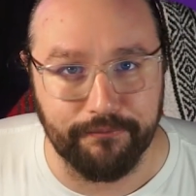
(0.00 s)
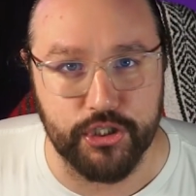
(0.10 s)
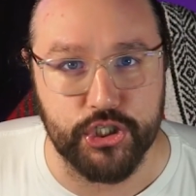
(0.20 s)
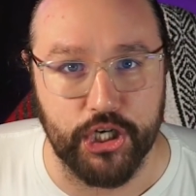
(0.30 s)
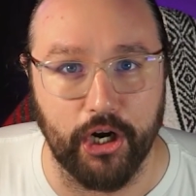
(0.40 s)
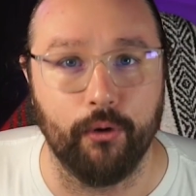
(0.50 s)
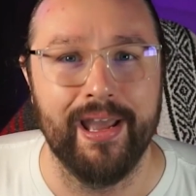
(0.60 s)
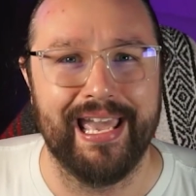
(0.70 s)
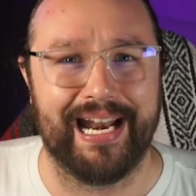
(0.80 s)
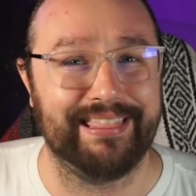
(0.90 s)
the show,
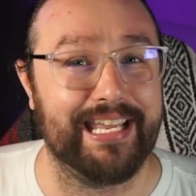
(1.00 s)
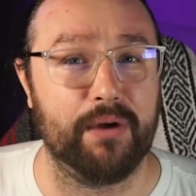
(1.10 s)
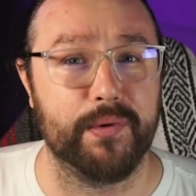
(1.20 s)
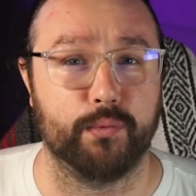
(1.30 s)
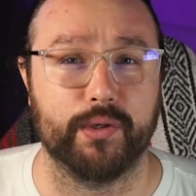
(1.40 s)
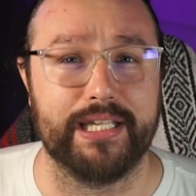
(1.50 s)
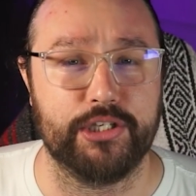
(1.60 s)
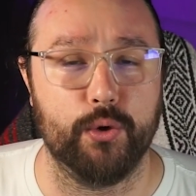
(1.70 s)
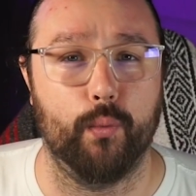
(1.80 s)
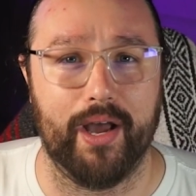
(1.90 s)
and I think it would really
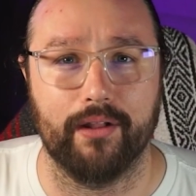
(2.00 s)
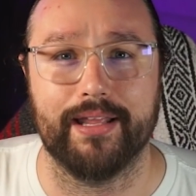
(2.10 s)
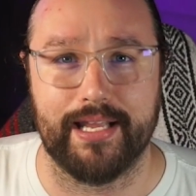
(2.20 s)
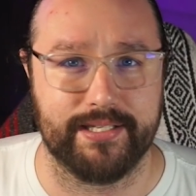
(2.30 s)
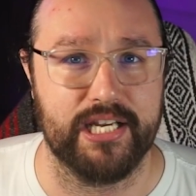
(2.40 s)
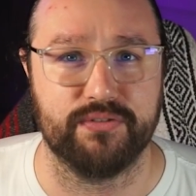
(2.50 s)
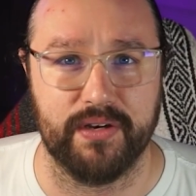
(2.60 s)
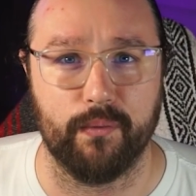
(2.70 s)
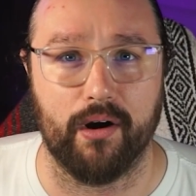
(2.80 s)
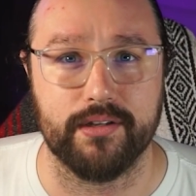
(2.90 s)
do well in SH
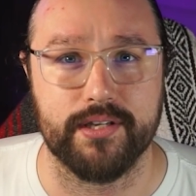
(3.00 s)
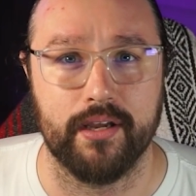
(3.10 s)
Figuarts.